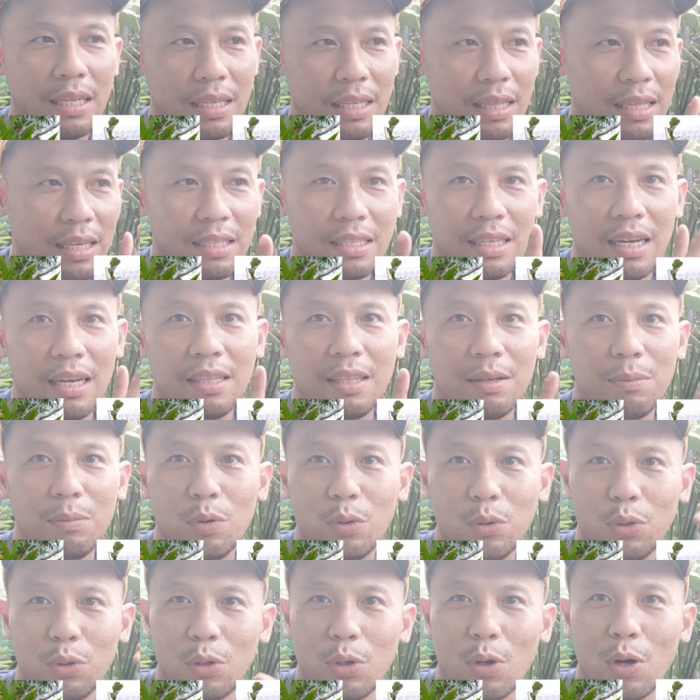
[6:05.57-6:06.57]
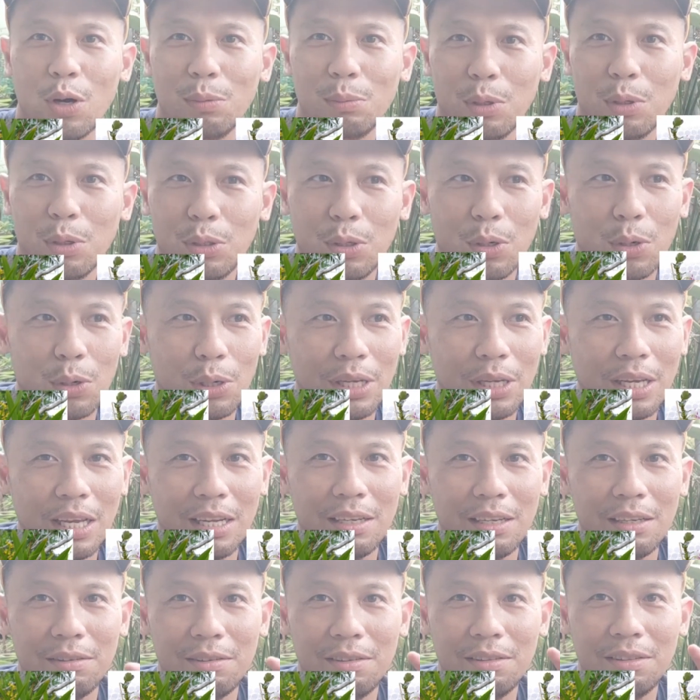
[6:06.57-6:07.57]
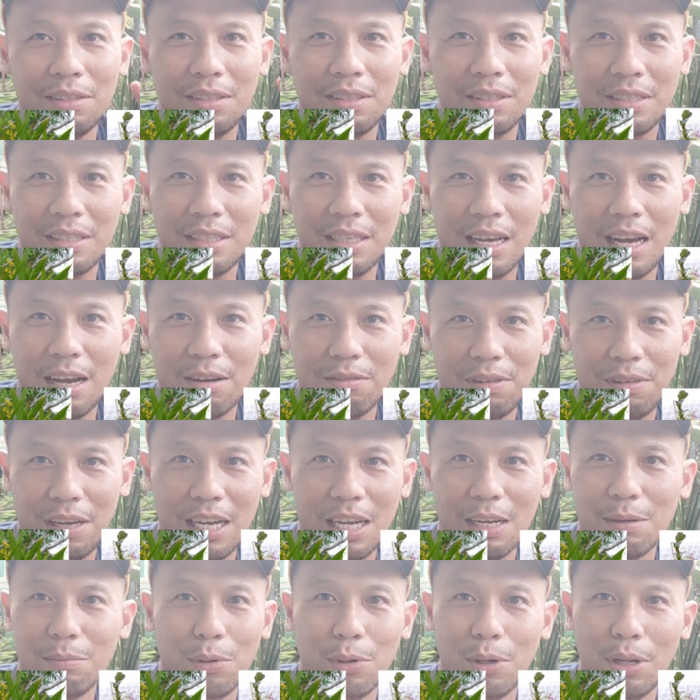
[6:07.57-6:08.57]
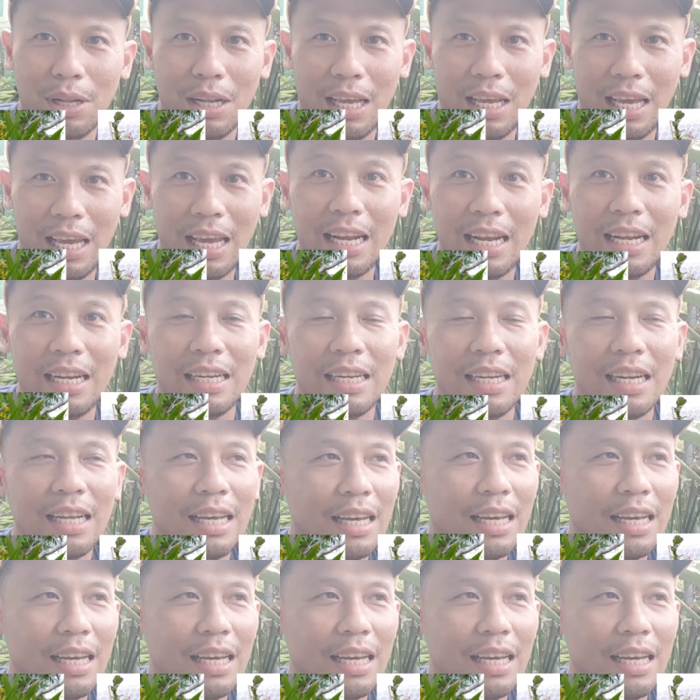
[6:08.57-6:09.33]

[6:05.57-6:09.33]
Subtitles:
These are the most common orchids available in